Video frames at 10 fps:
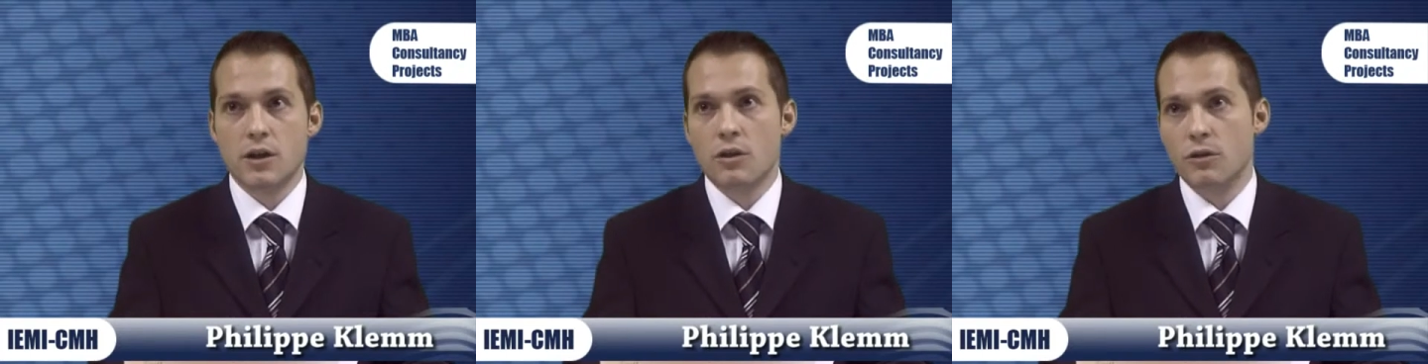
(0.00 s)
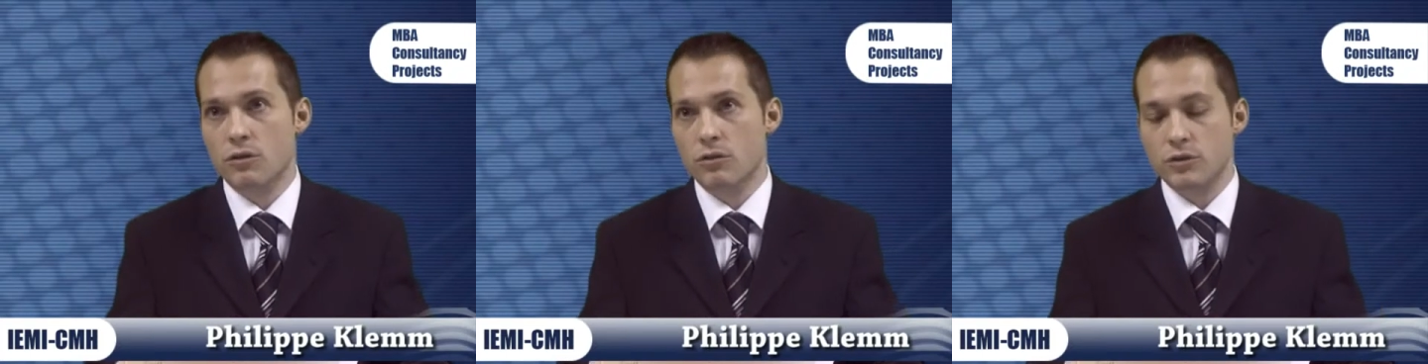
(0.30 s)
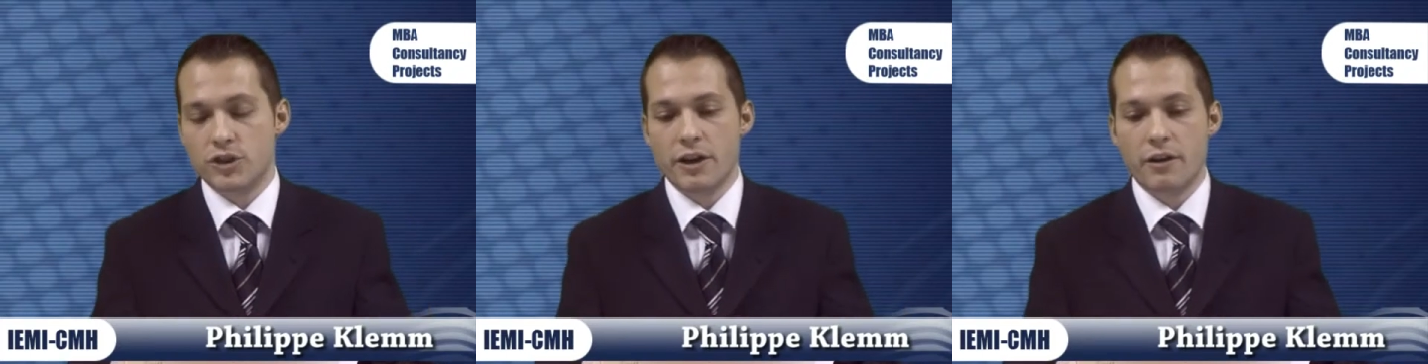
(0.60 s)
so
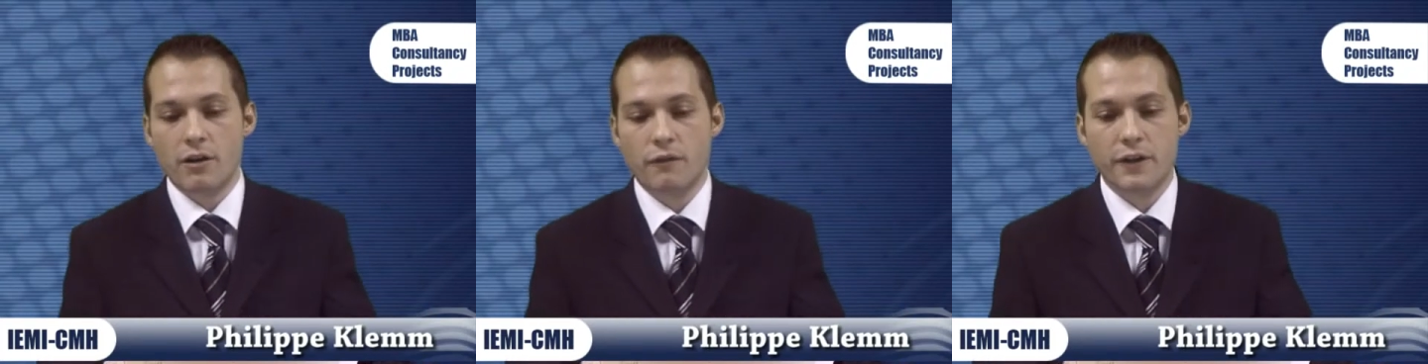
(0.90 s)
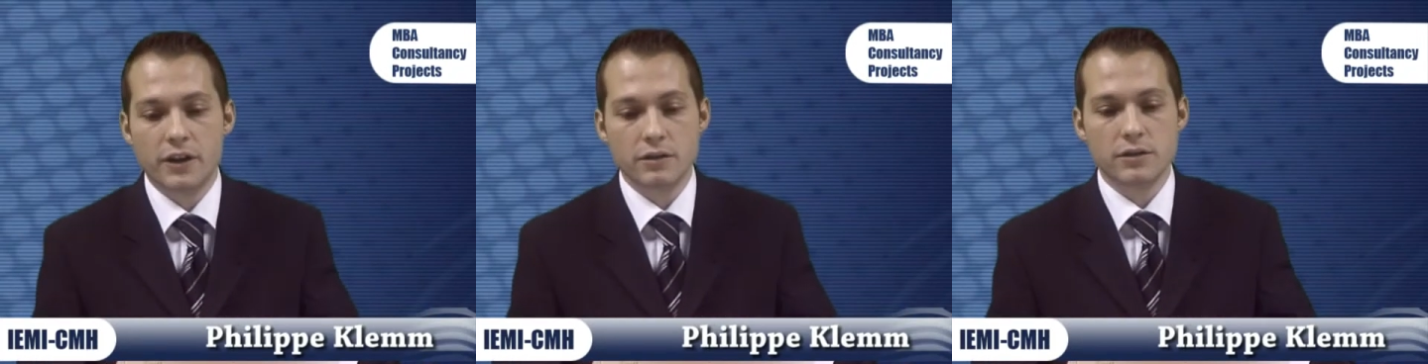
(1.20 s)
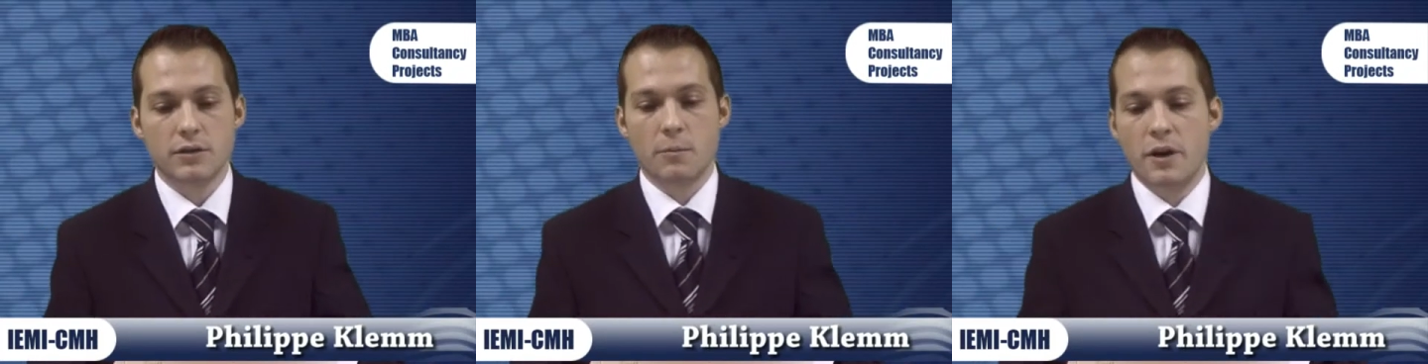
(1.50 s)
general
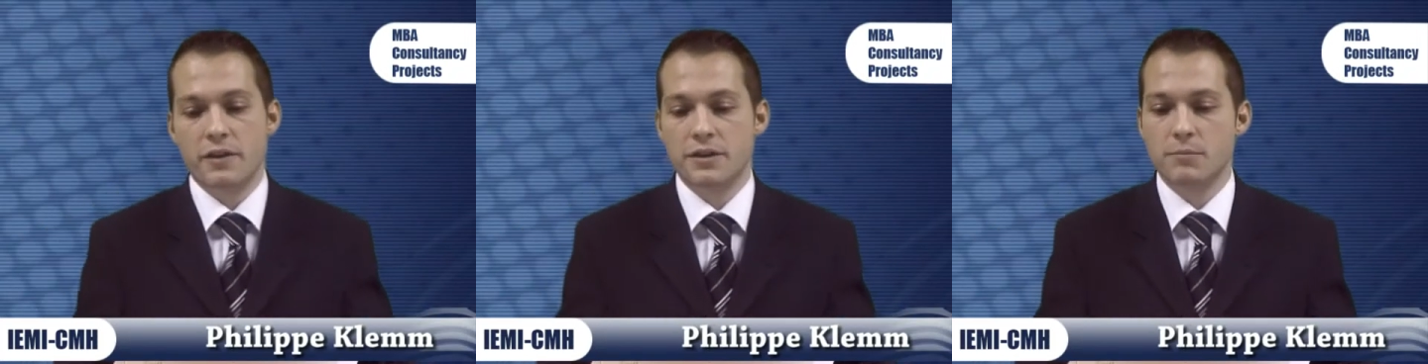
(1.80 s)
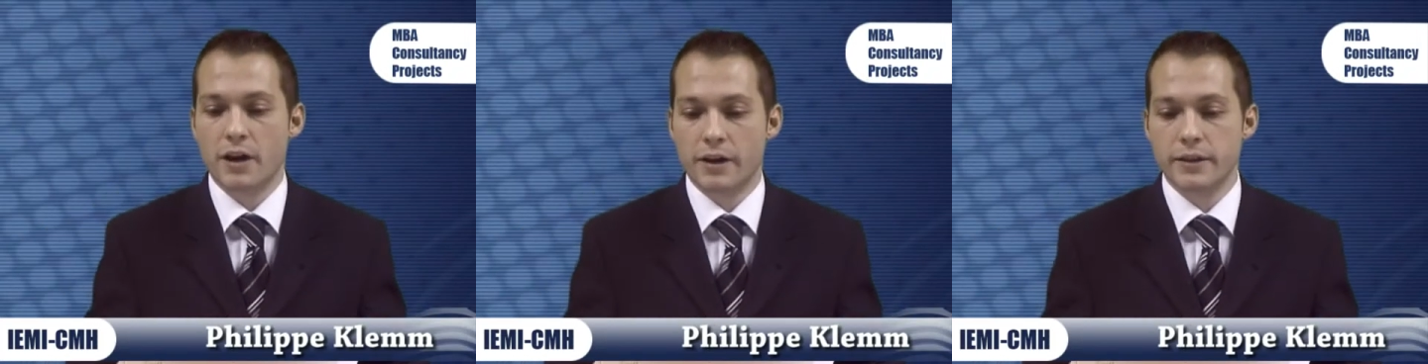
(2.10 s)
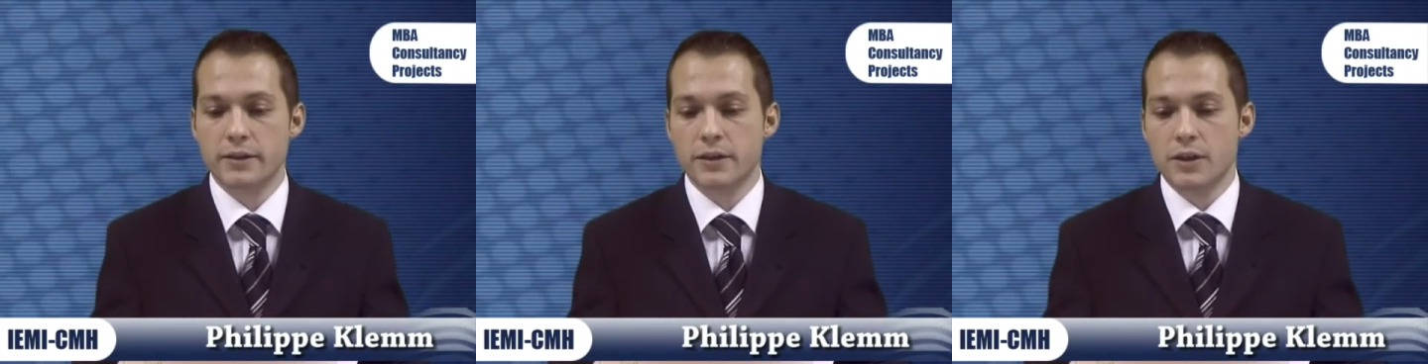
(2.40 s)
figures about this
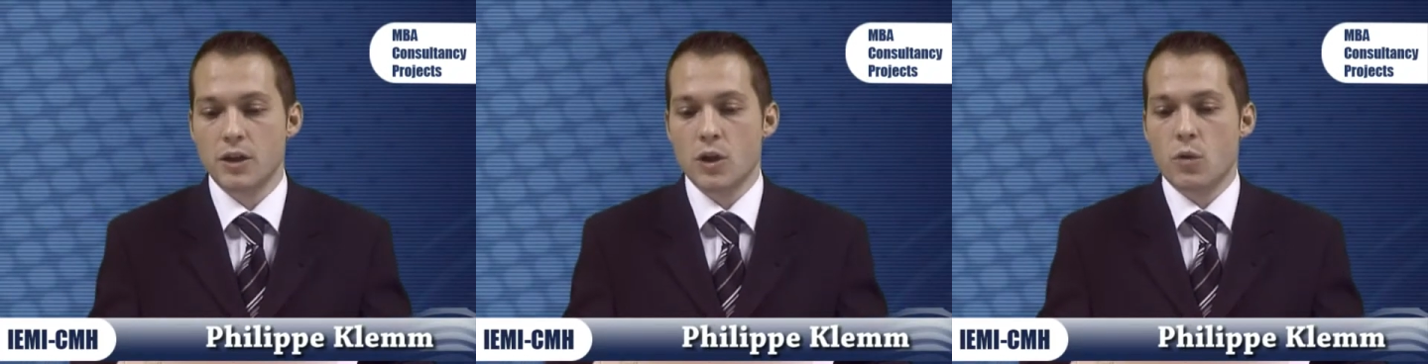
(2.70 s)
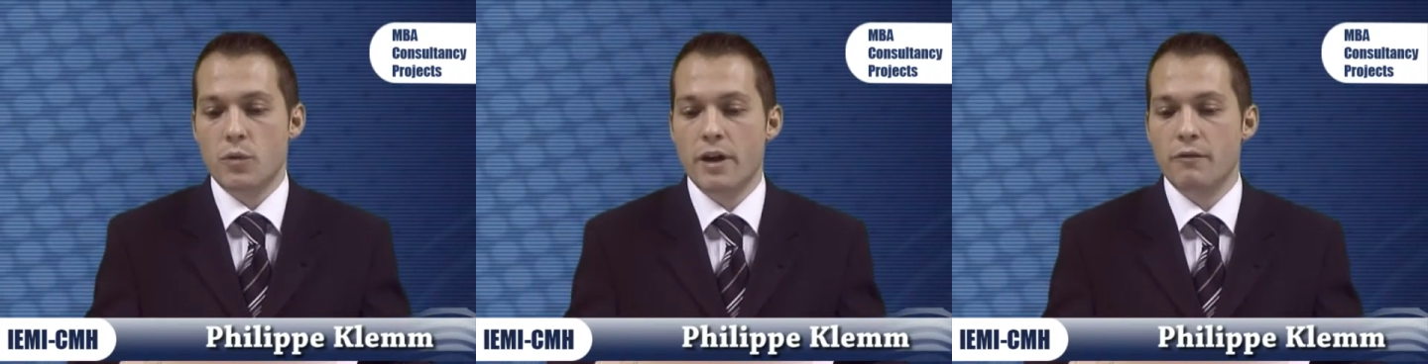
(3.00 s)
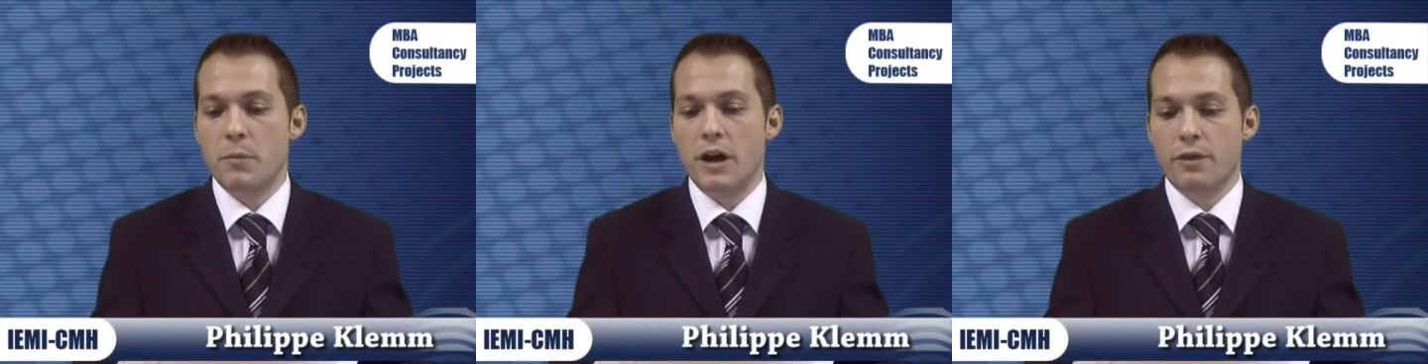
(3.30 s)
market, we have
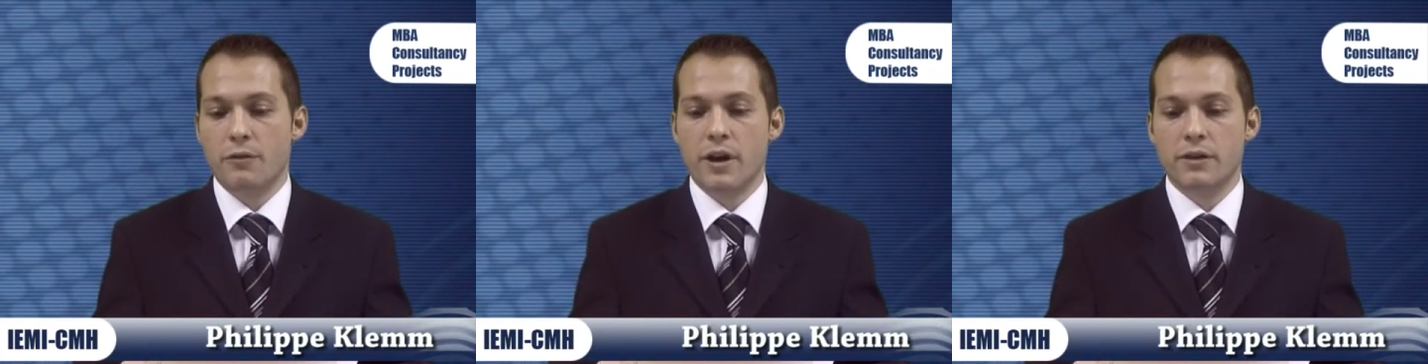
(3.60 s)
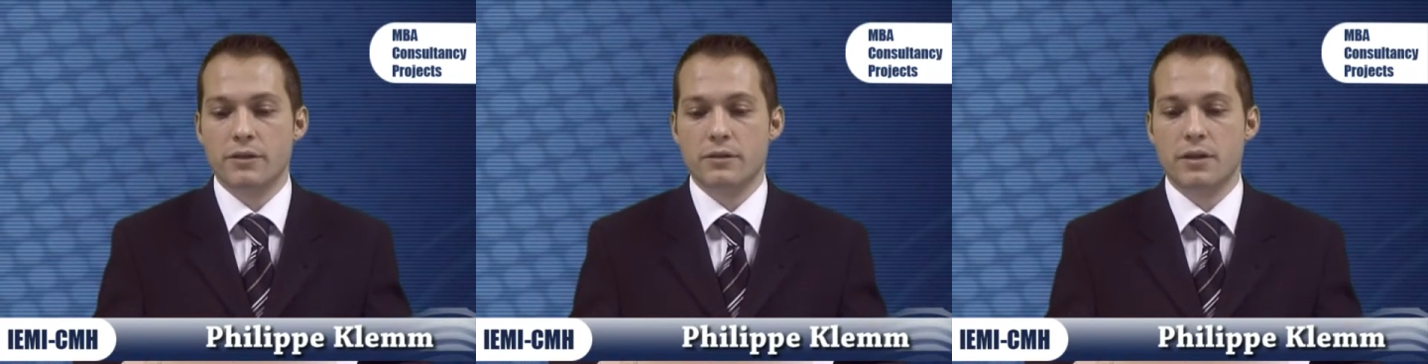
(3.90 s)
about 300